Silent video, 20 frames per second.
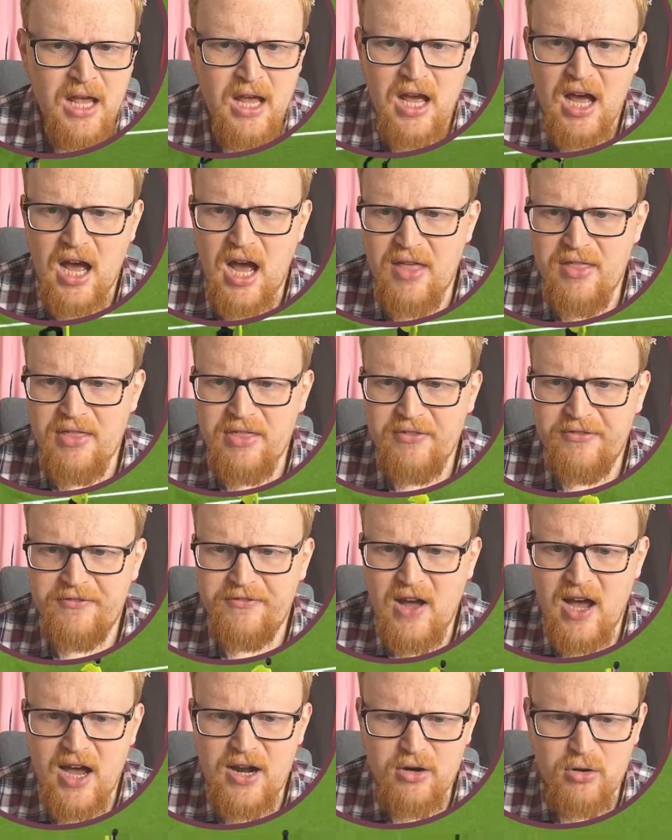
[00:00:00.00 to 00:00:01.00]
And then the
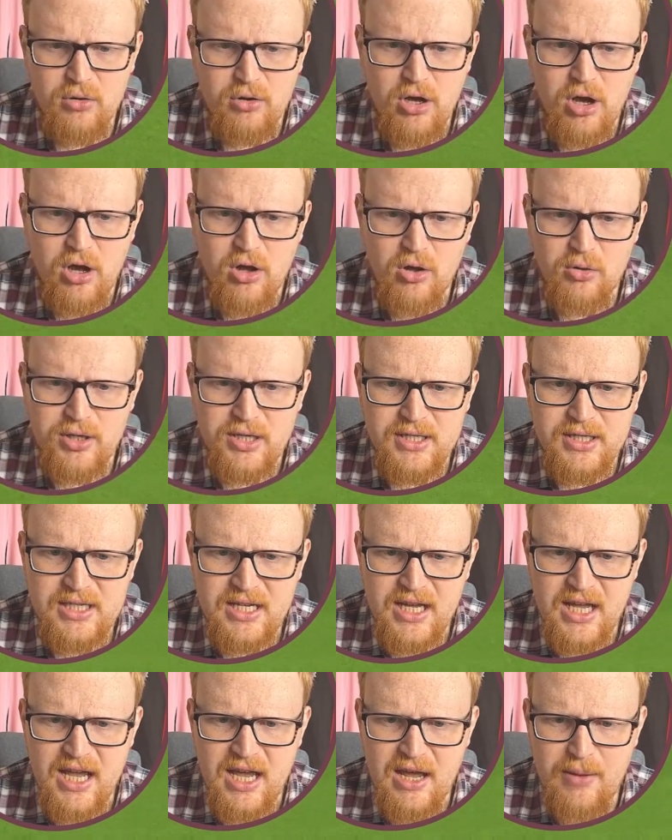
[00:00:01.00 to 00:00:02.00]
final goal, you can see
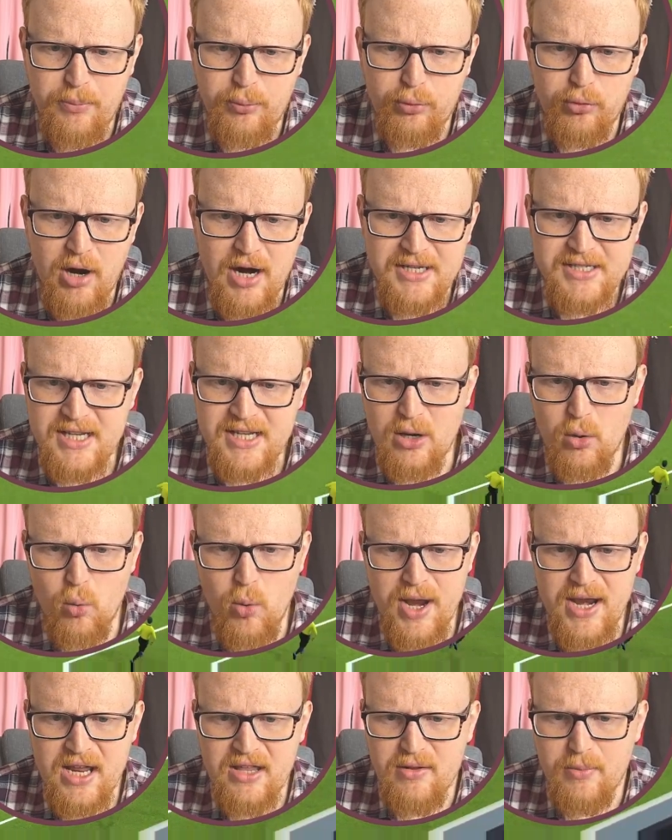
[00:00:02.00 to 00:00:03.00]
here, pressing,
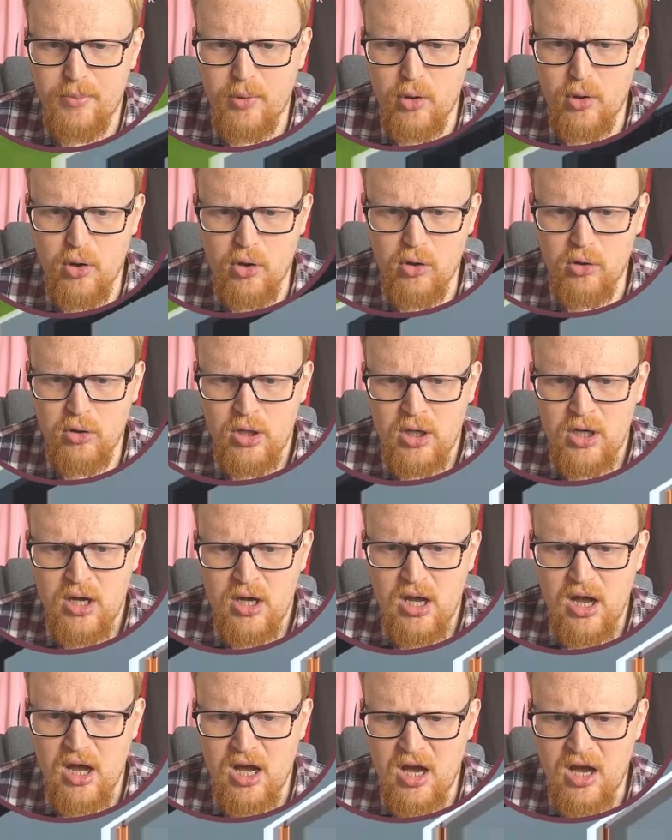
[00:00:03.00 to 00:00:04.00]
winning the ball.
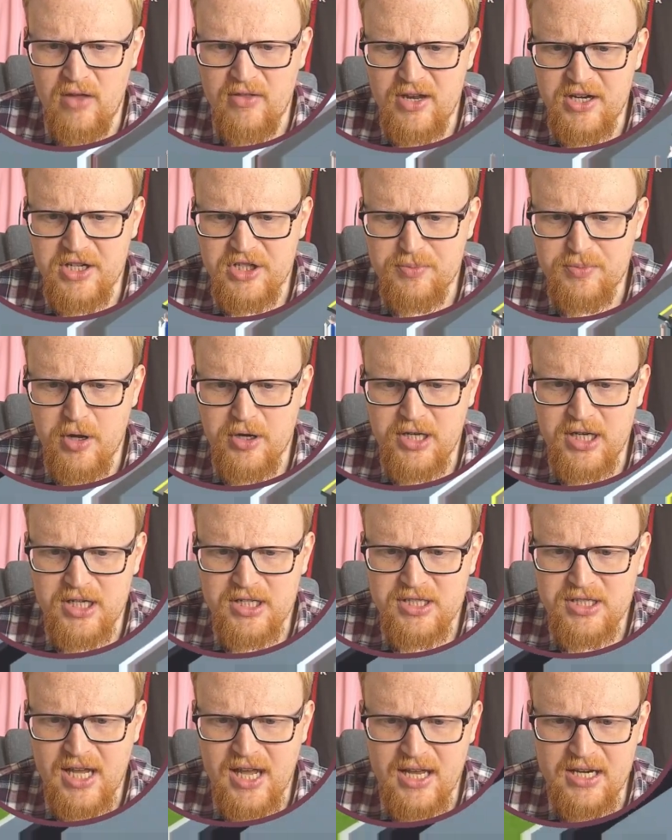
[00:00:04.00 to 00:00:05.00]
And then
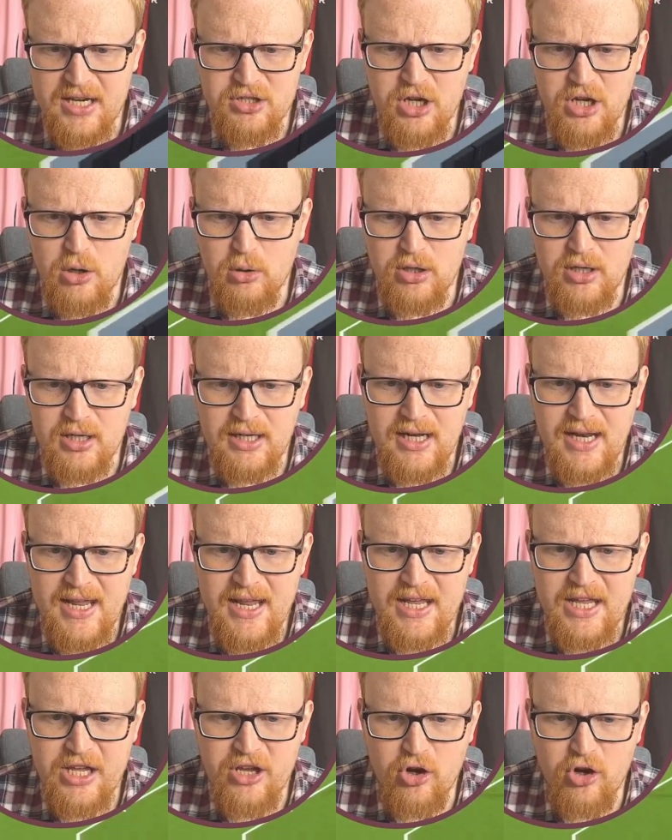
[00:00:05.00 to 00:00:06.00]
Smodics and Dolan
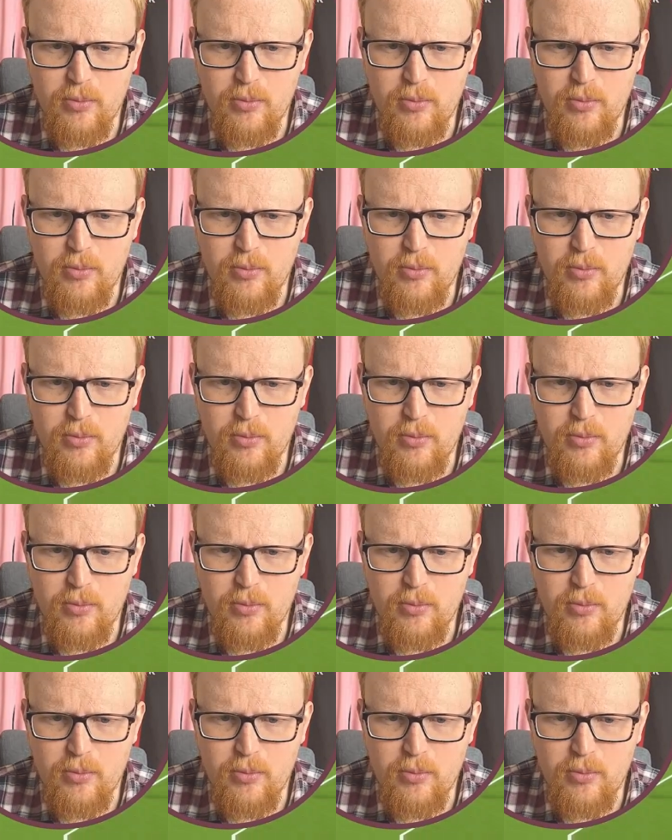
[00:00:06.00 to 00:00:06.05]
linking up